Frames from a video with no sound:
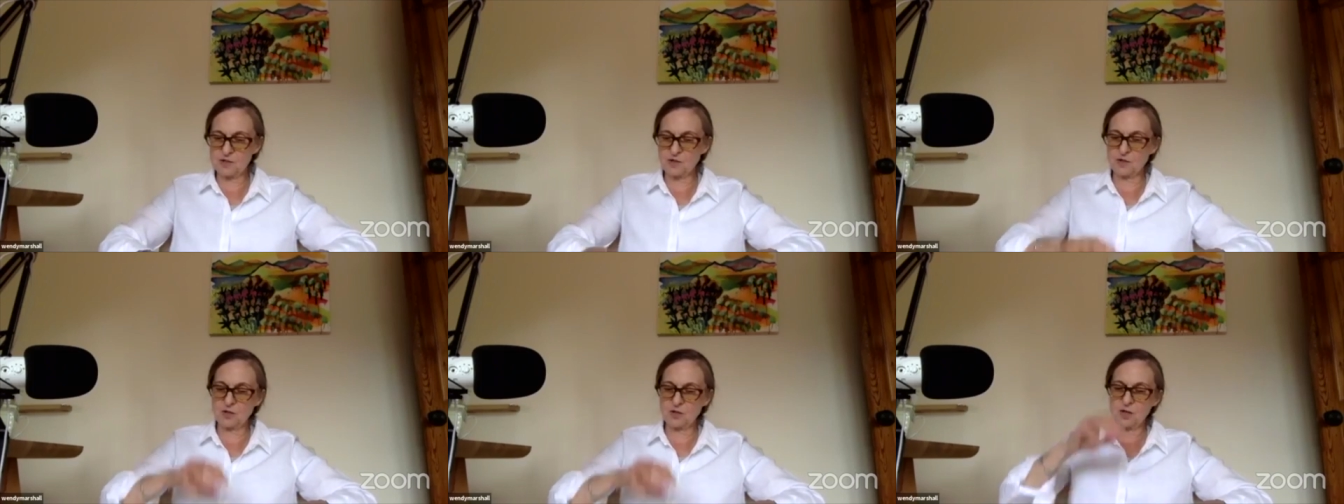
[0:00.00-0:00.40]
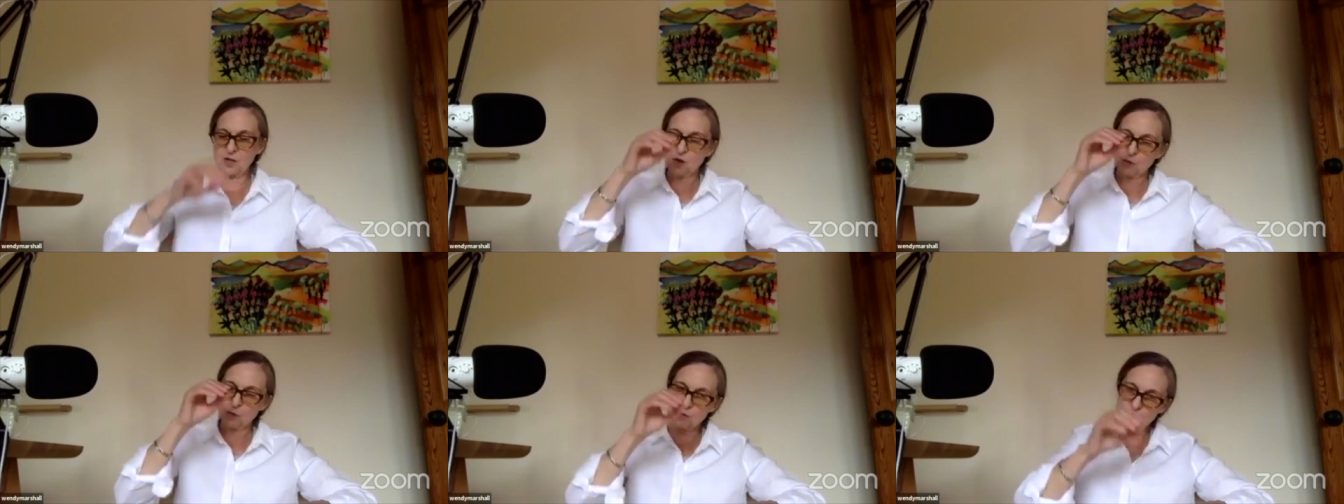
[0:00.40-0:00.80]

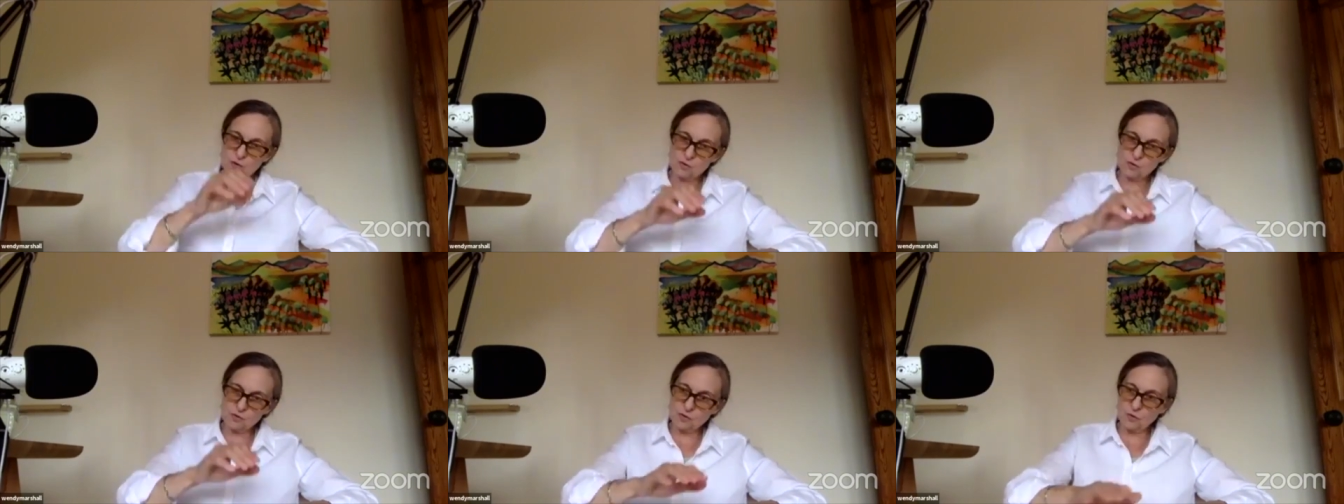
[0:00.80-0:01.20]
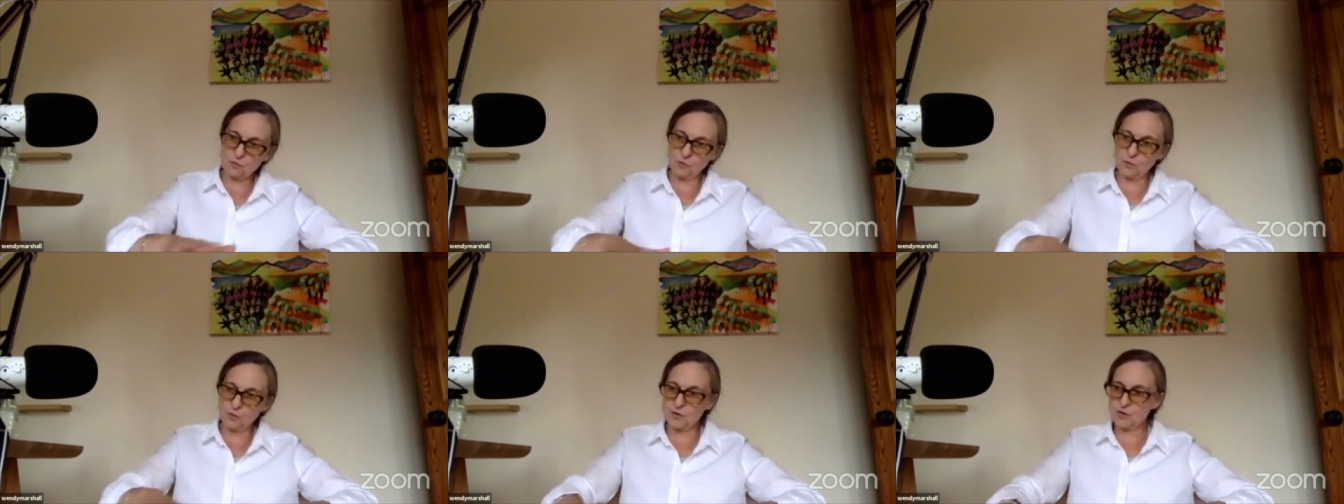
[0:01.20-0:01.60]
We're just going to go
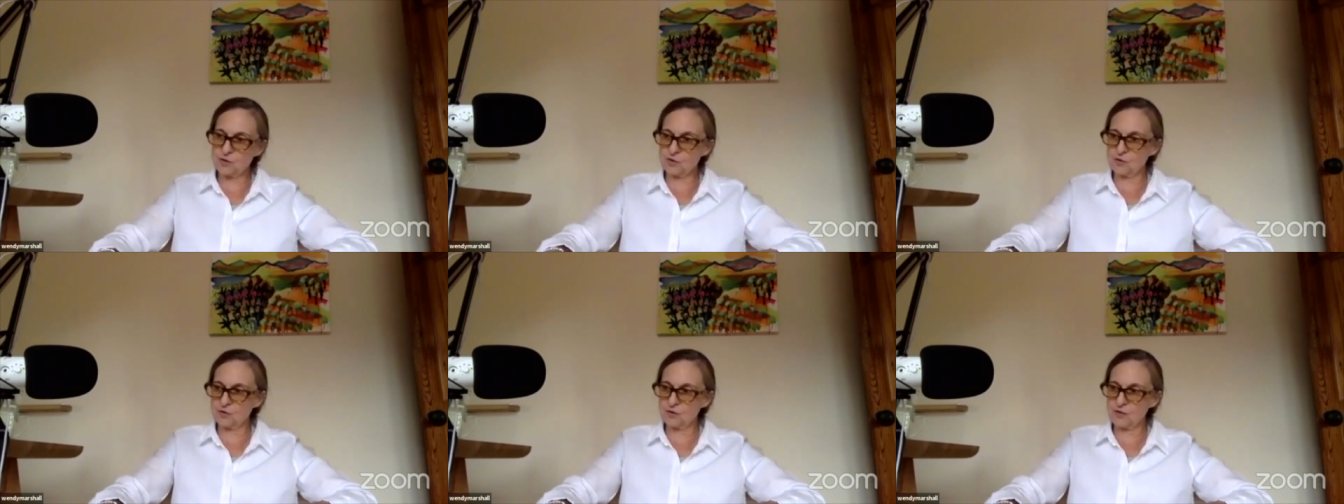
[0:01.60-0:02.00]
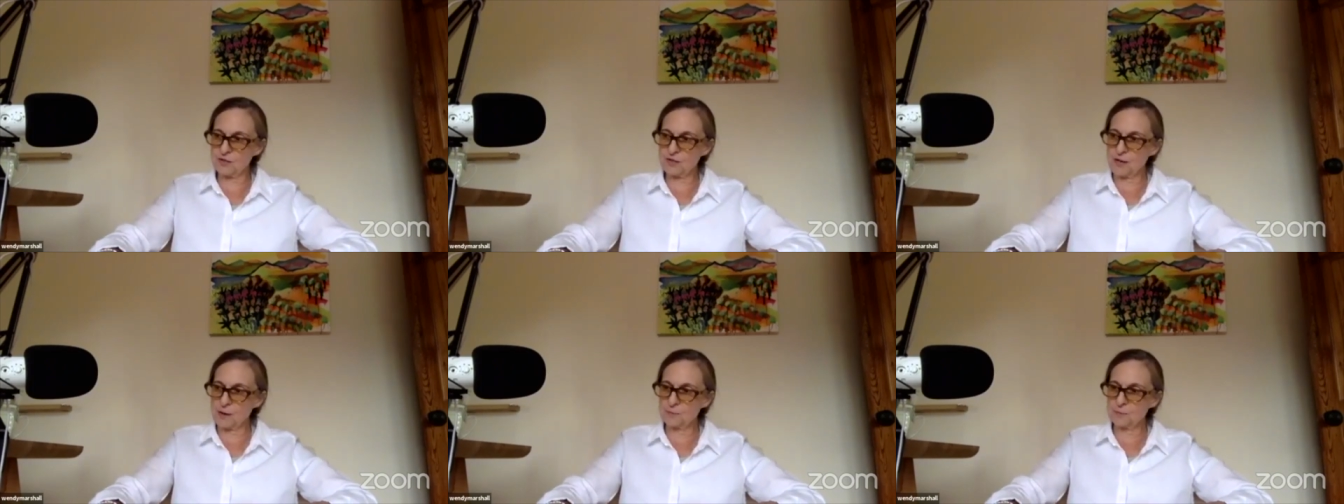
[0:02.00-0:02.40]
through these 2
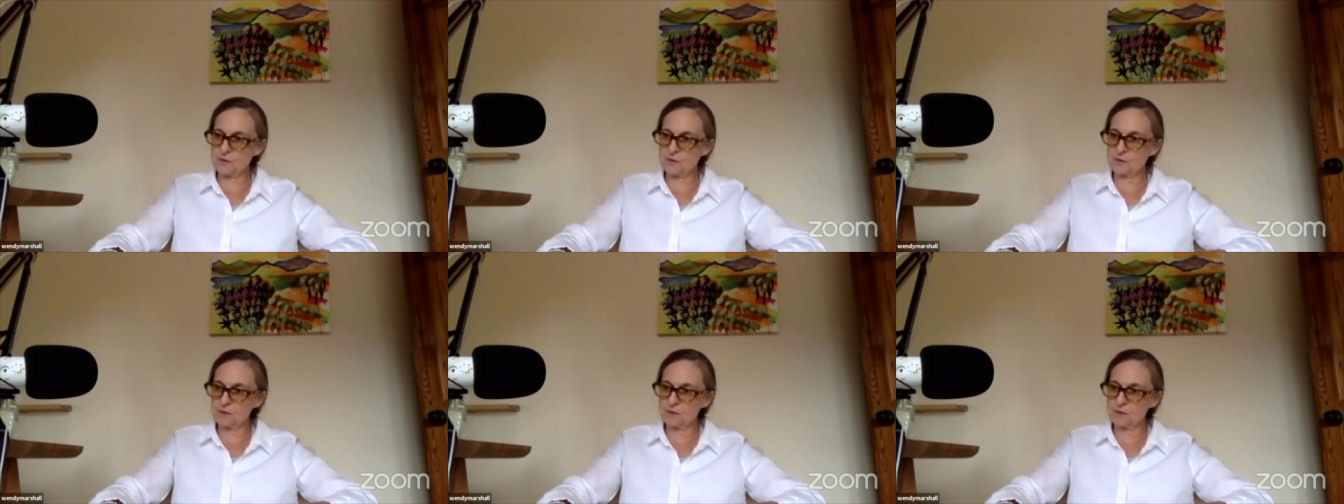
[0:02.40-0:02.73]
steps.